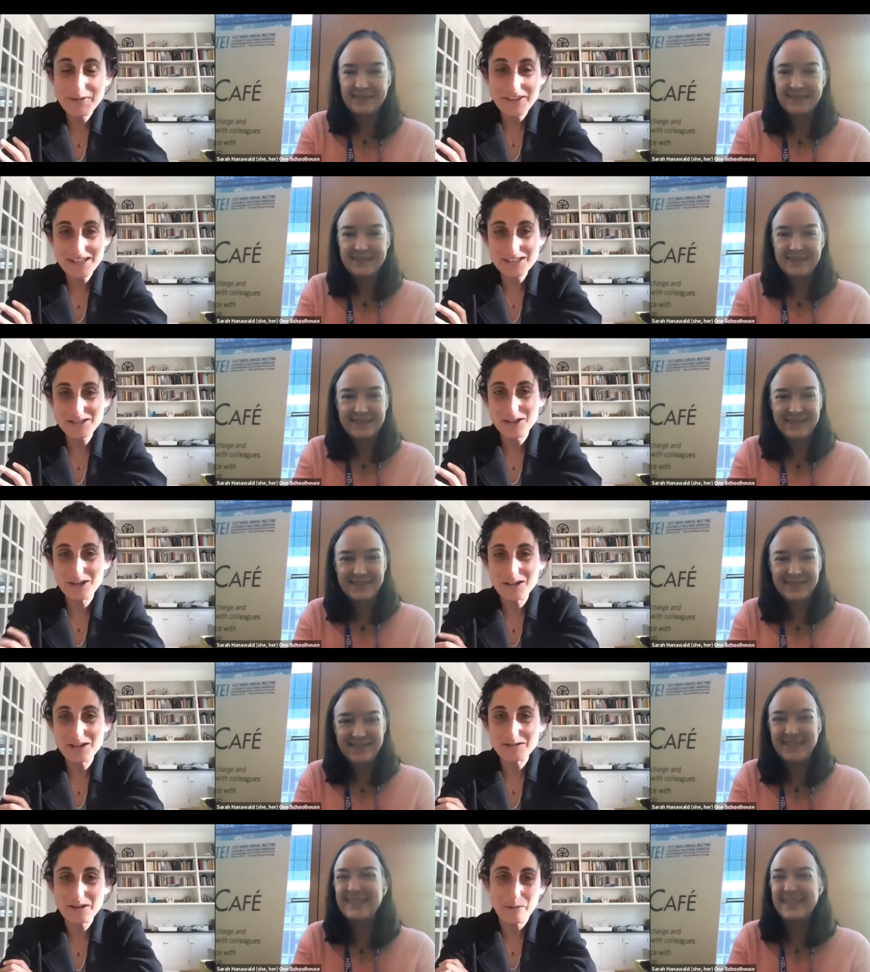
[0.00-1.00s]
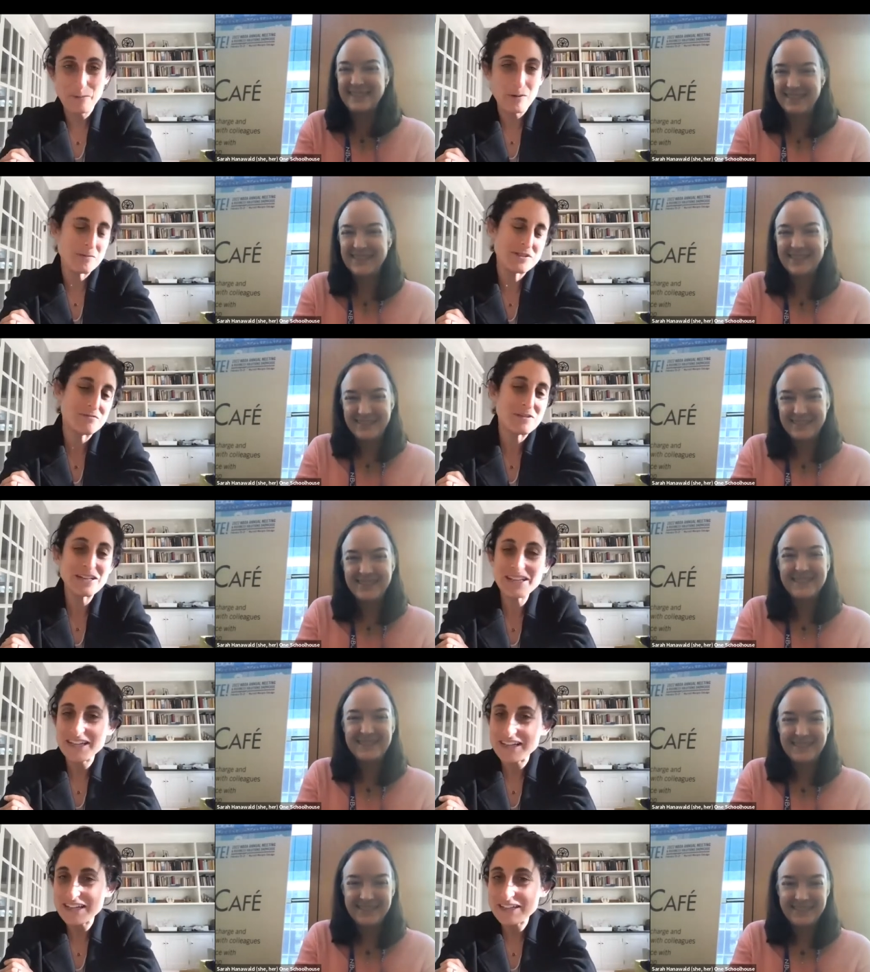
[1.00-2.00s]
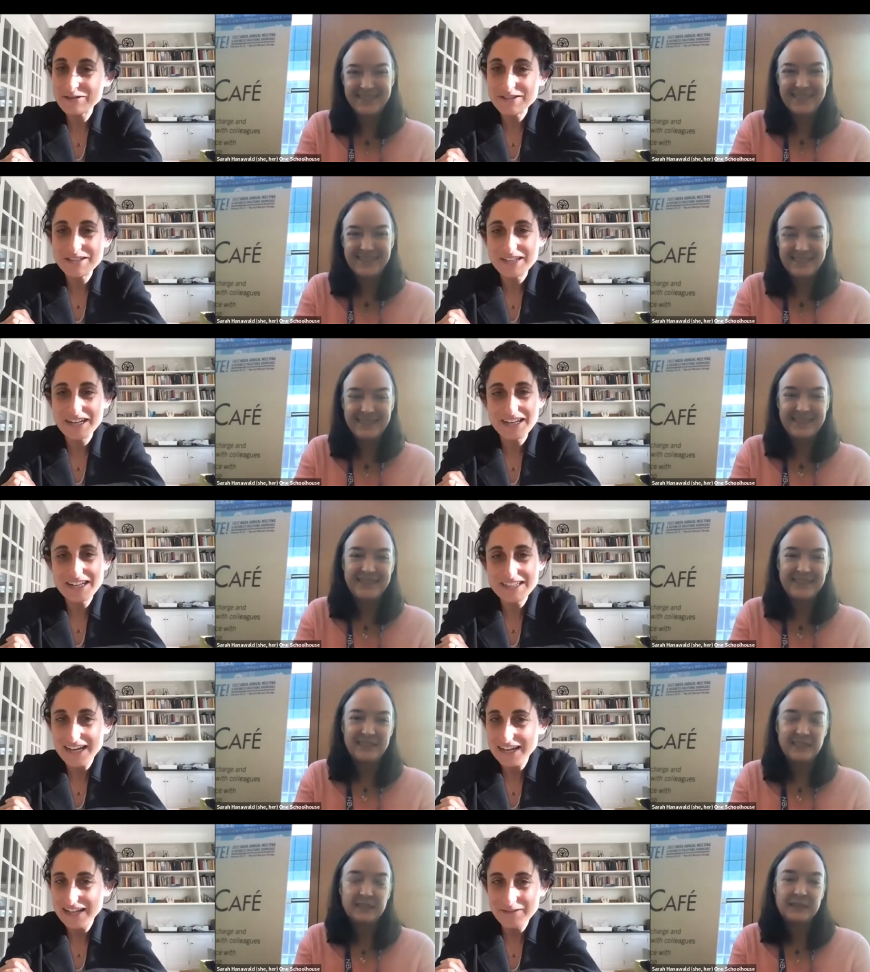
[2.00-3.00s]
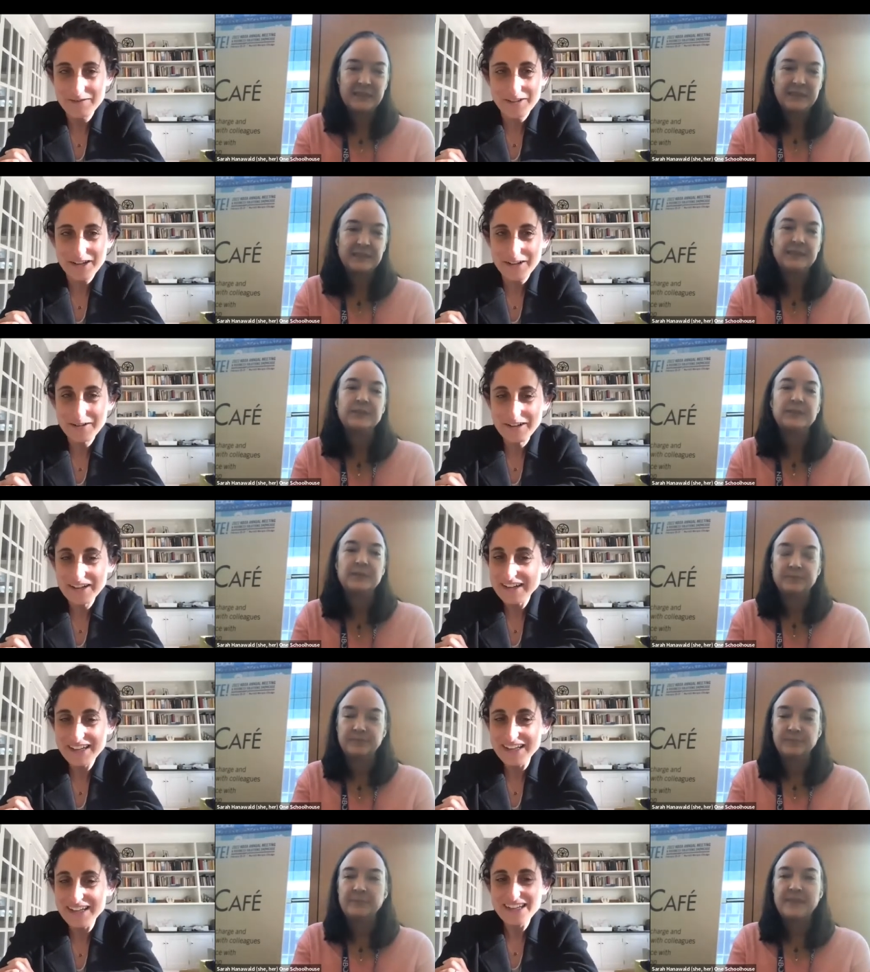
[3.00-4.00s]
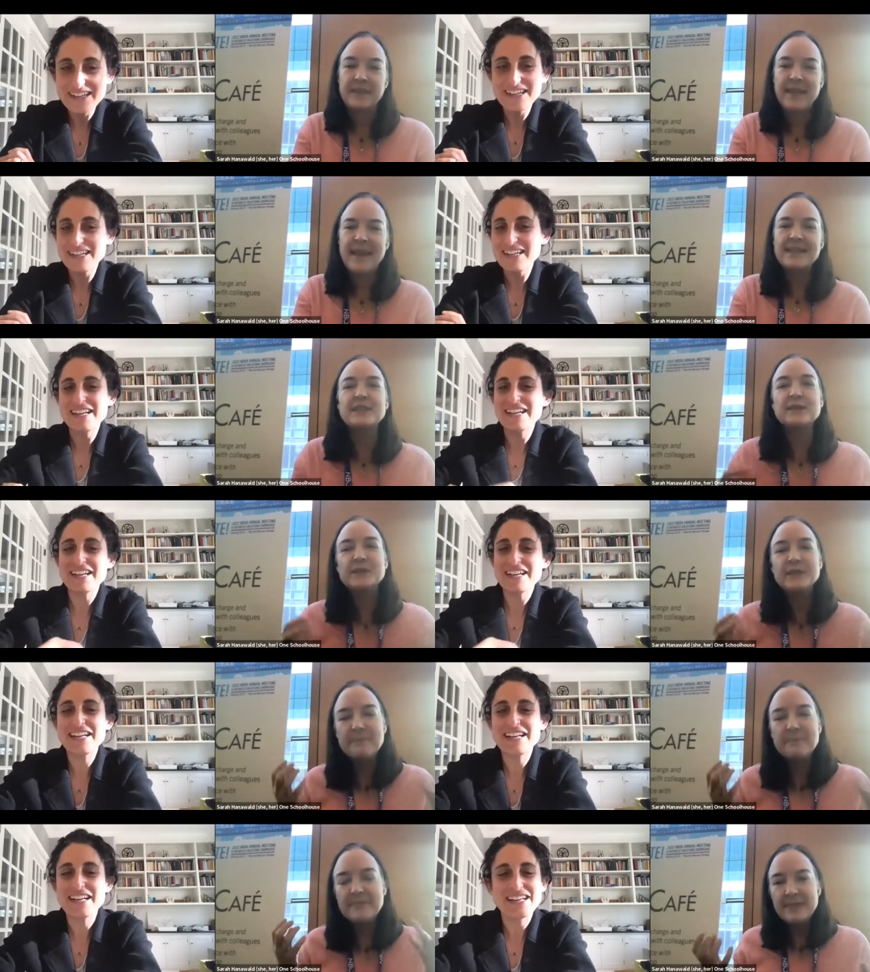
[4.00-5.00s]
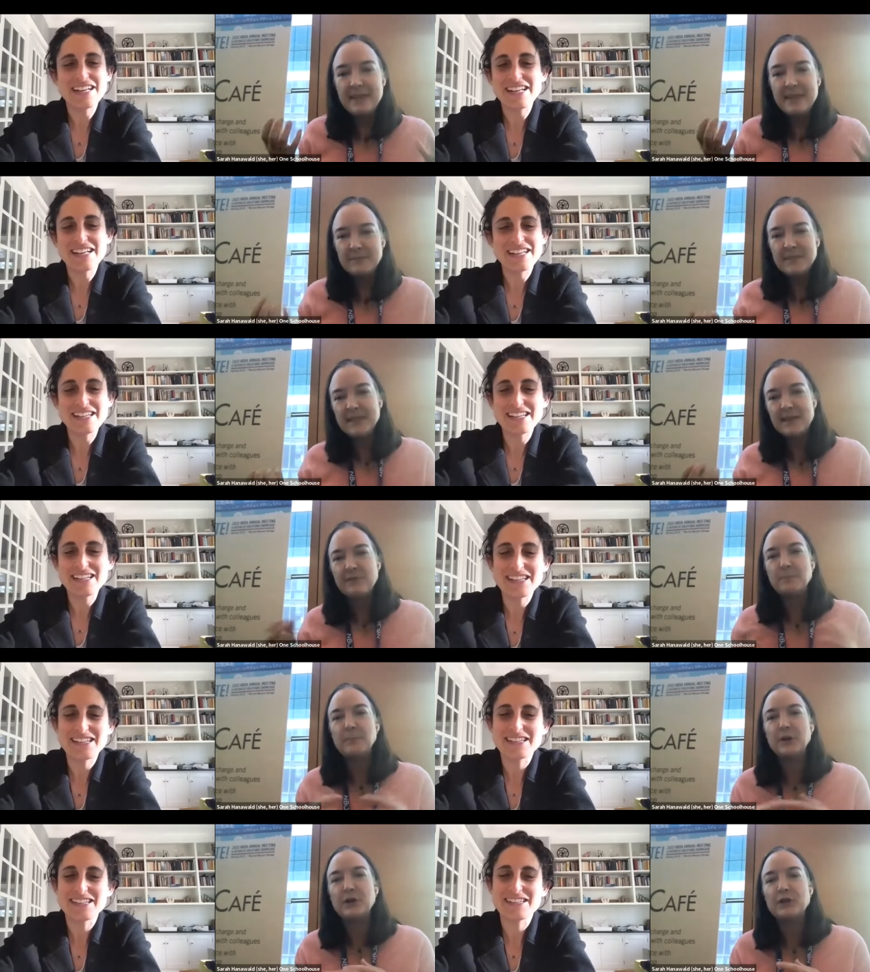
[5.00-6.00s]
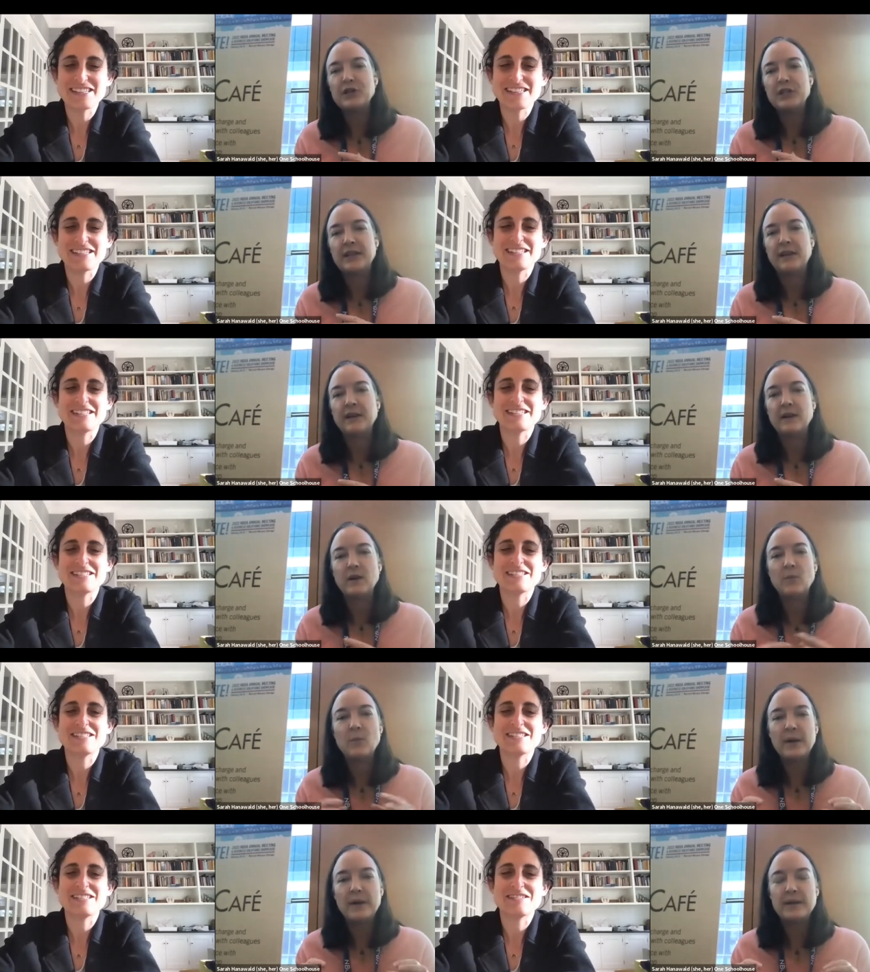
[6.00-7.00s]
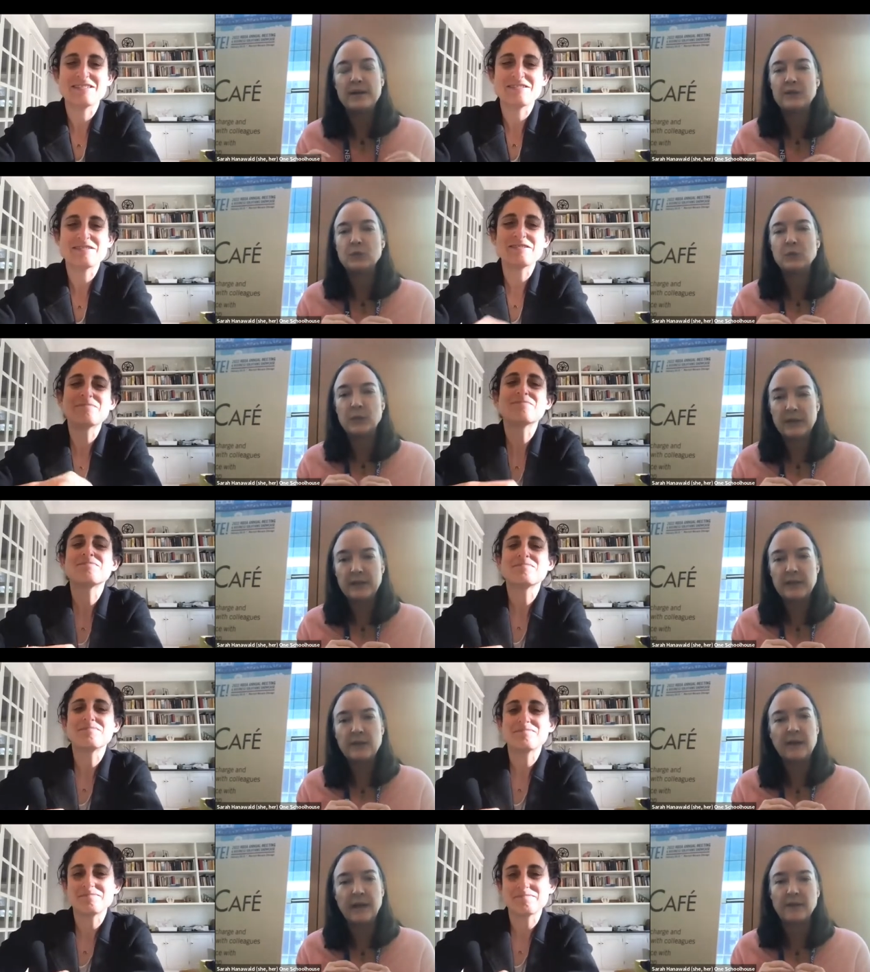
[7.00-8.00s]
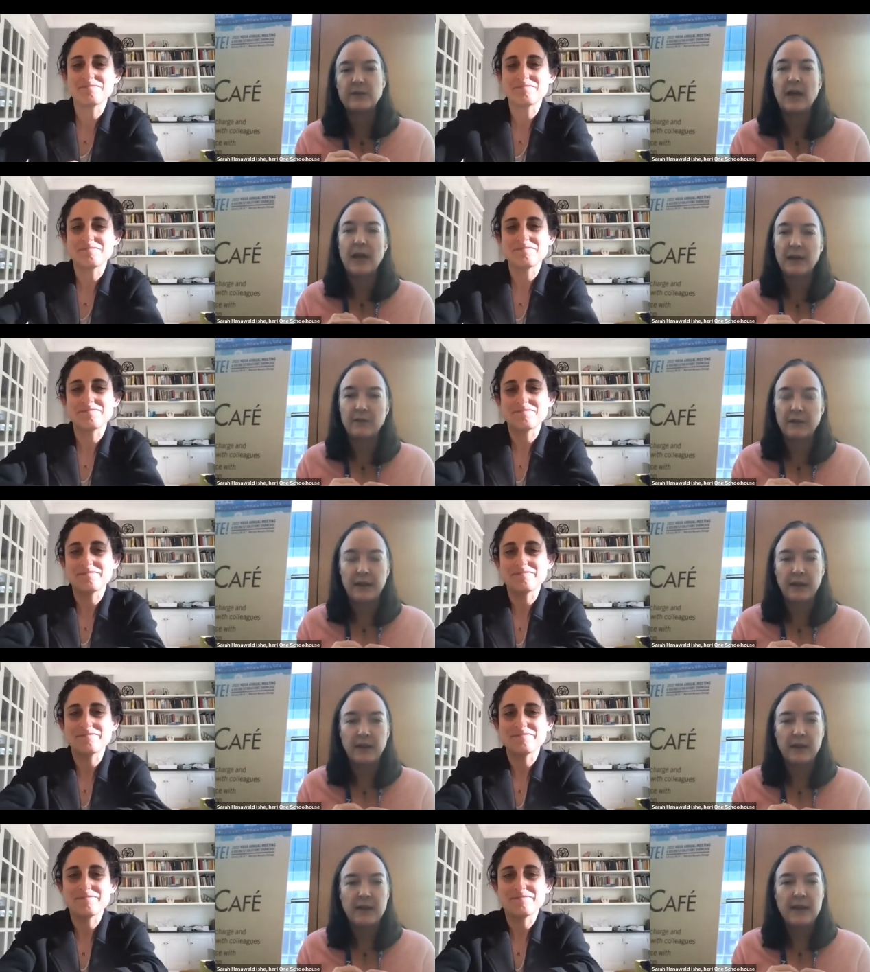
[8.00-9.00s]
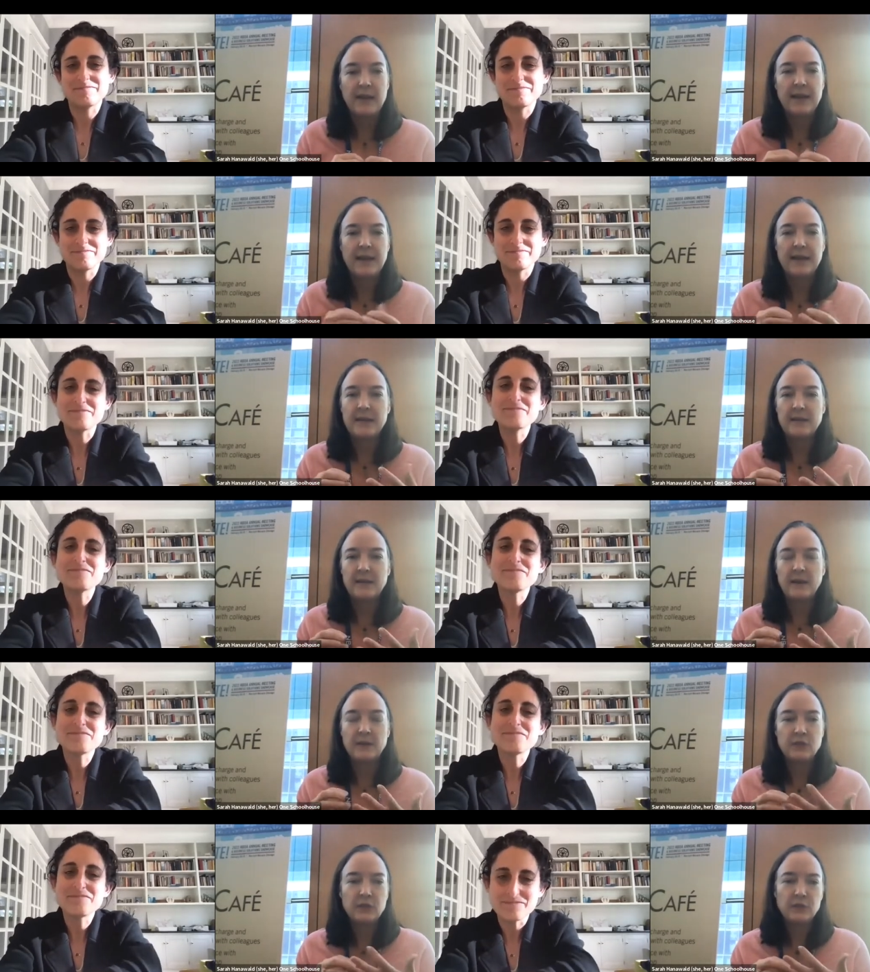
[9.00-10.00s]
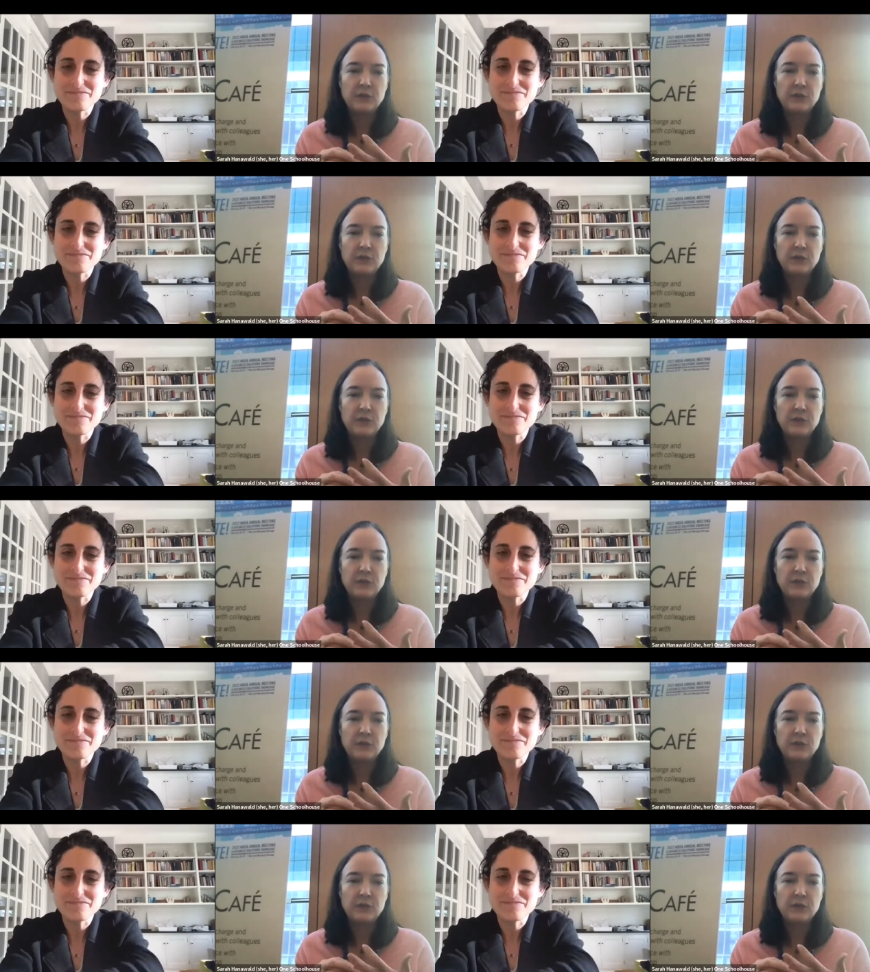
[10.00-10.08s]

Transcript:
Speaker 1: things you learned. Like what was really interesting and exciting for you?
Speaker 2: Yeah, so some themes that have emerged here. One is really around hiring. And on